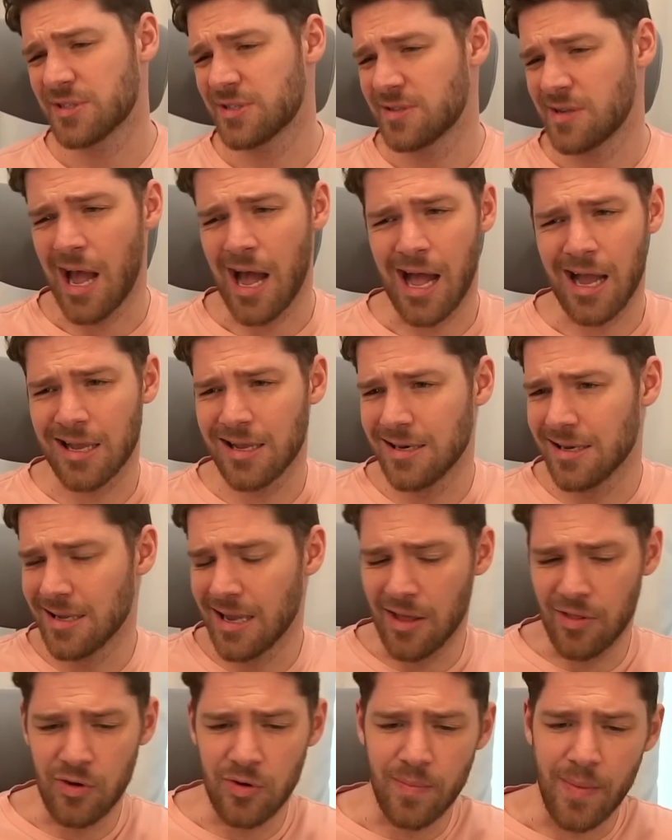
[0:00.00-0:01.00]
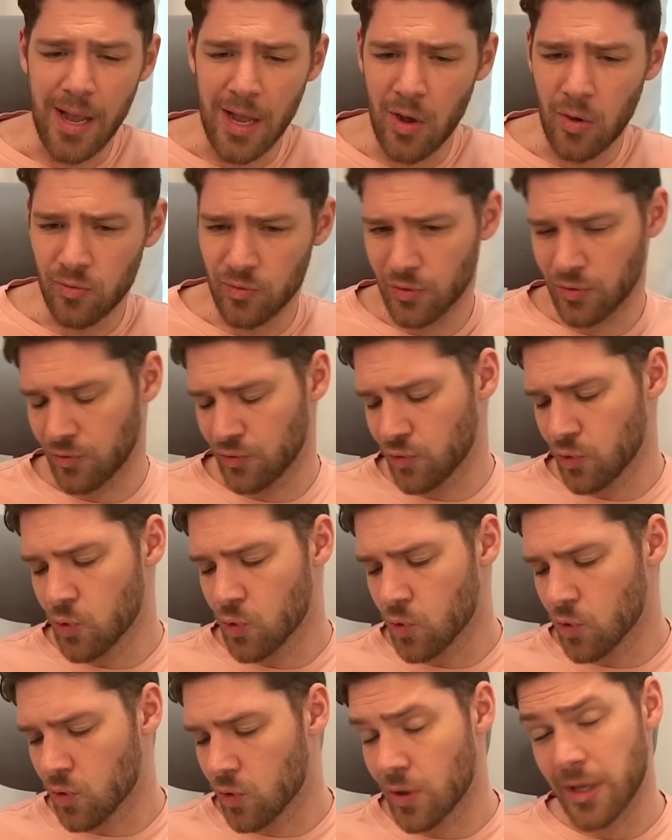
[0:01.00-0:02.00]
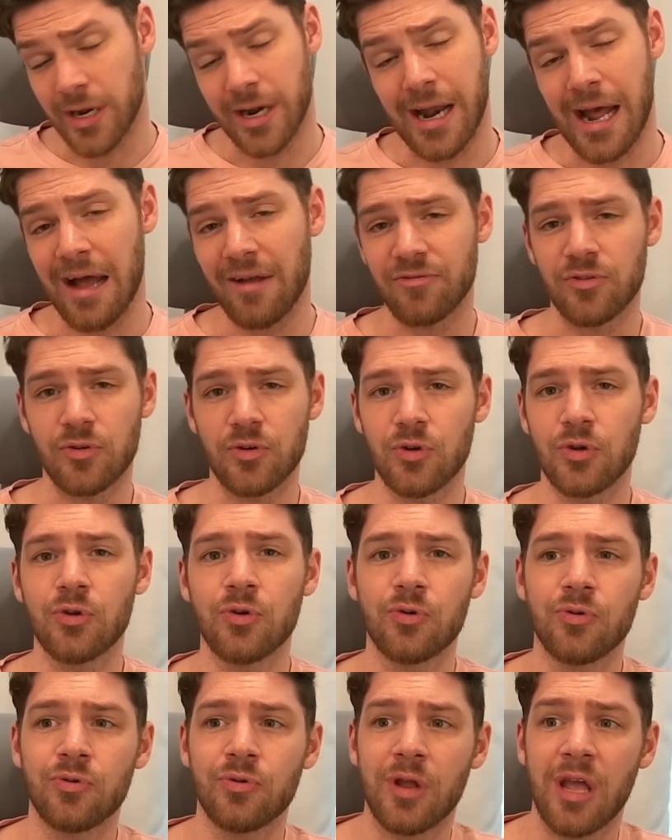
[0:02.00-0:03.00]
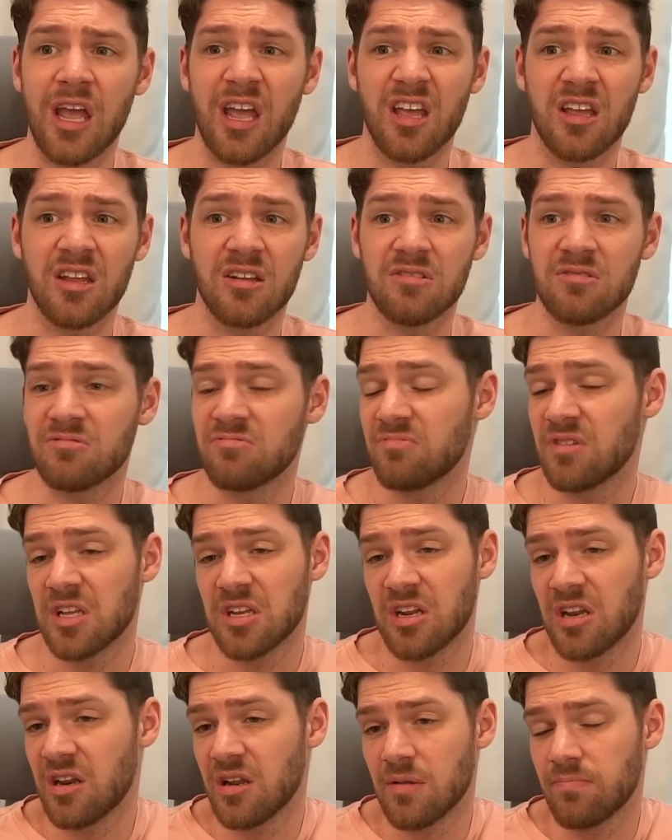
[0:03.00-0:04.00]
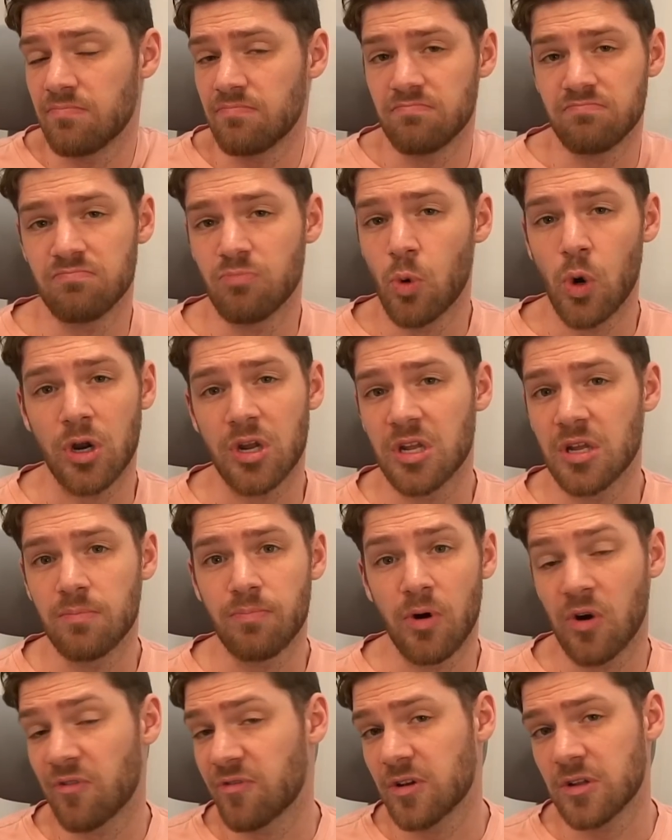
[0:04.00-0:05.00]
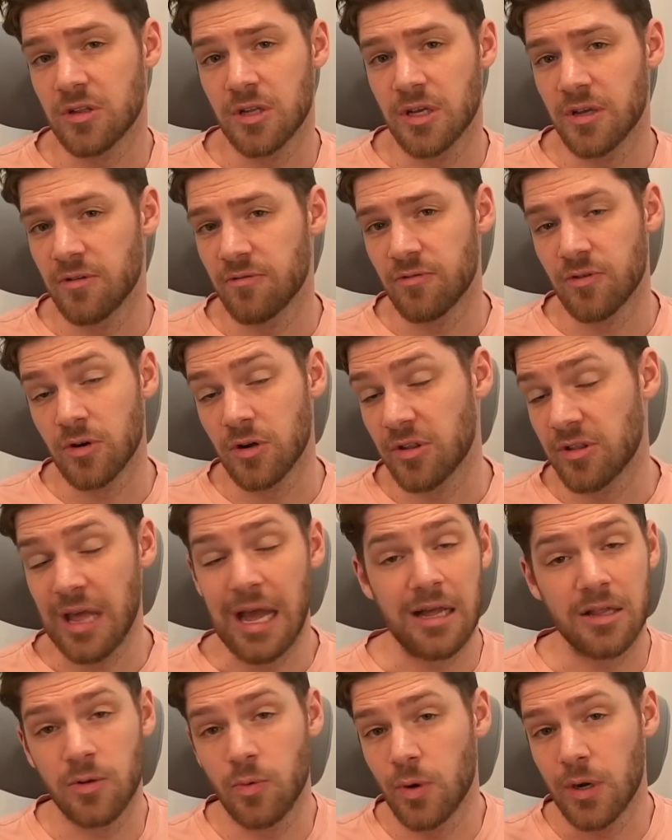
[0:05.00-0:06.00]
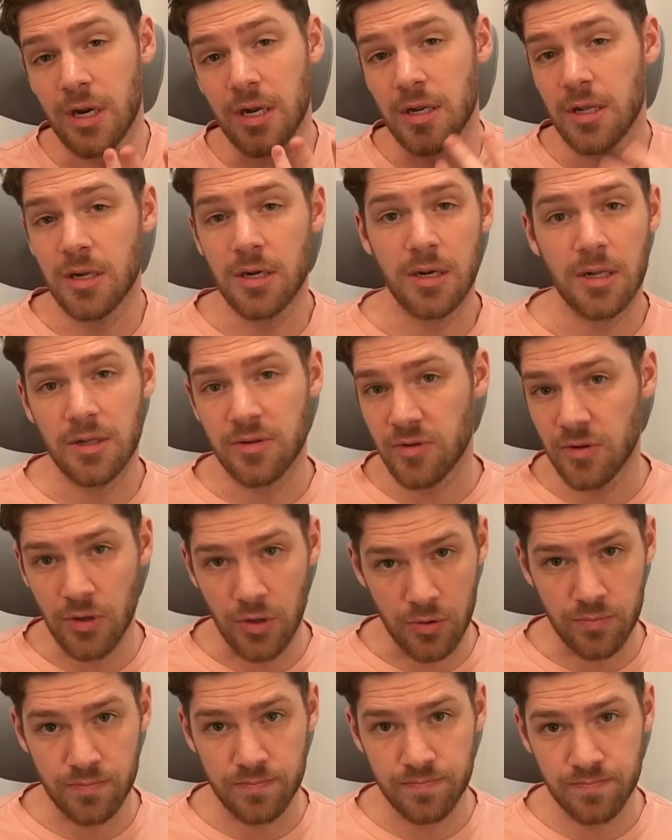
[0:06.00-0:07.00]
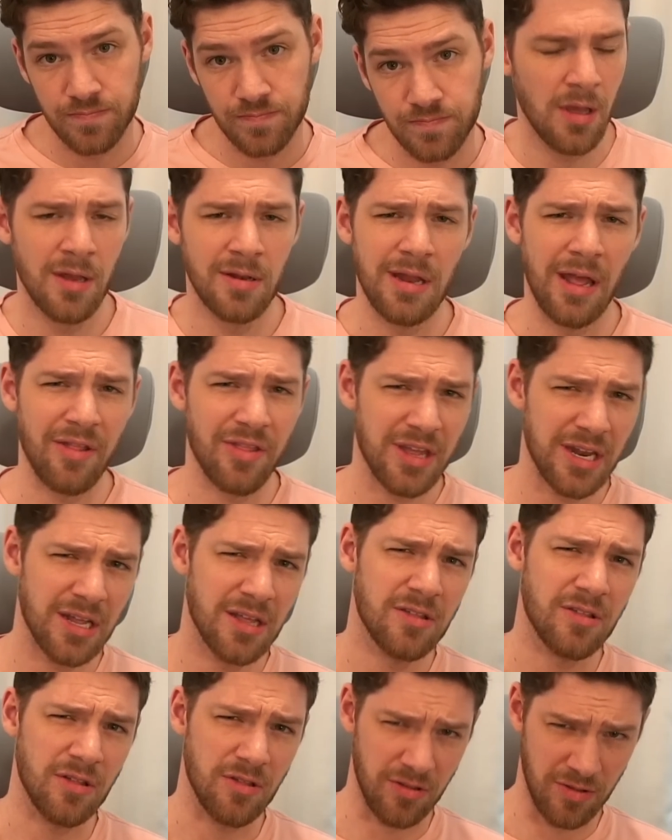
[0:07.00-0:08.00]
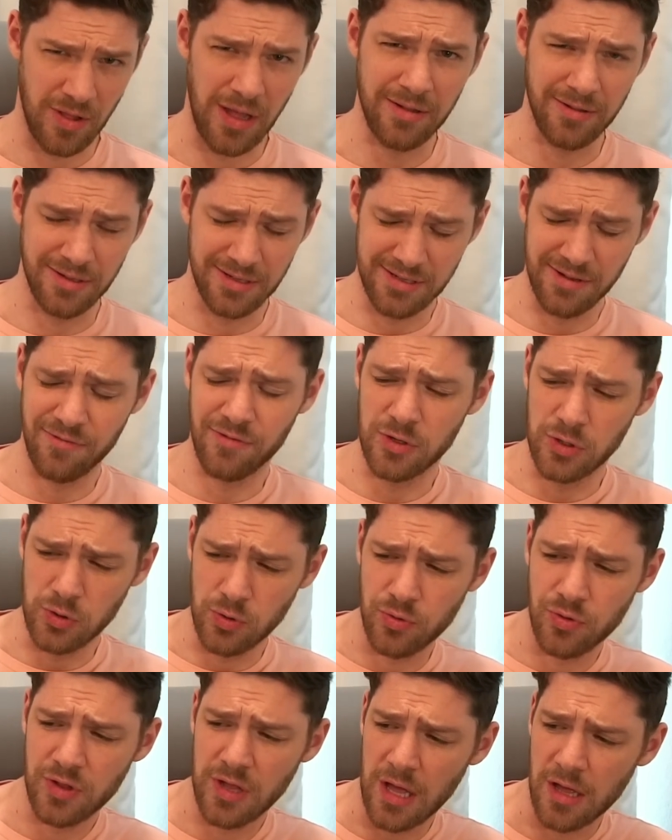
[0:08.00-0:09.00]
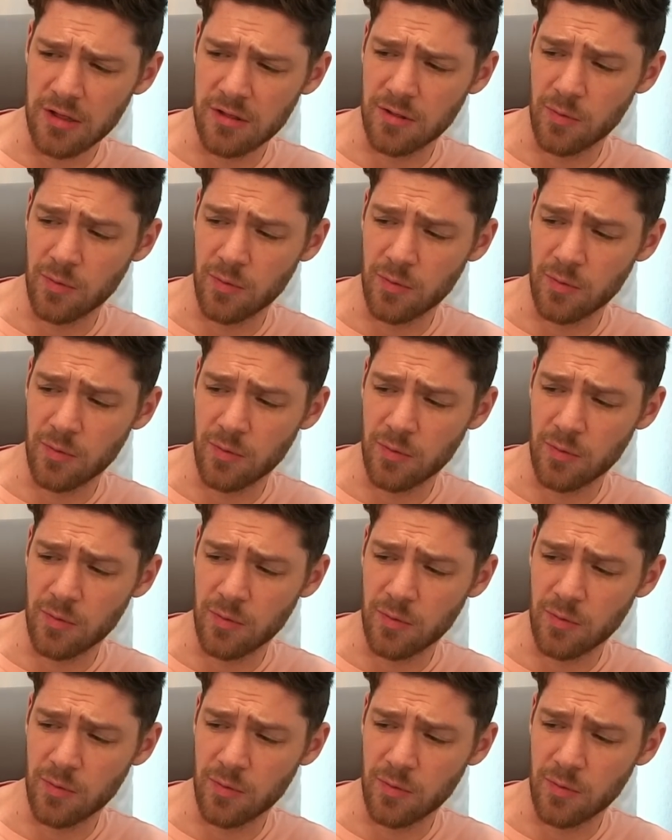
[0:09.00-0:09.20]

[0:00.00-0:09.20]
hacking together my own little tool in an afternoon, and it ended up working perfectly for exactly what I needed it to do. Now, that is a slightly different use case than